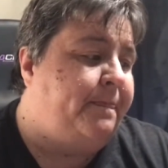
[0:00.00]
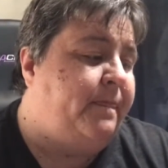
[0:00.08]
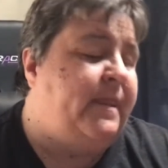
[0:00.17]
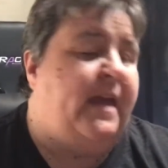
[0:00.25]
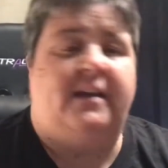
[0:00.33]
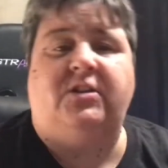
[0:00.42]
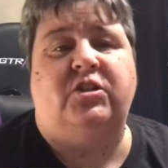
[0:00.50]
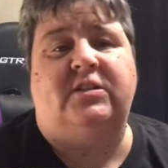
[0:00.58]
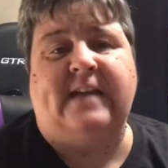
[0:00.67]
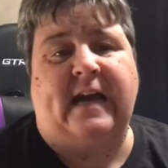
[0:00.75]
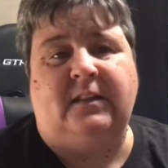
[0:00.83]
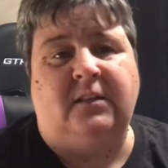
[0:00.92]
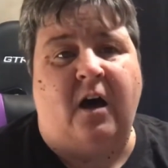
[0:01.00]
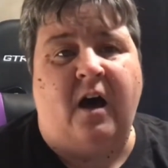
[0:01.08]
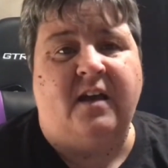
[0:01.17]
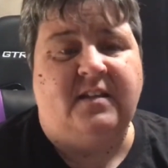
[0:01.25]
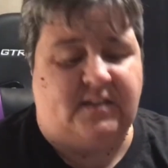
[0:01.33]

that it just got lost.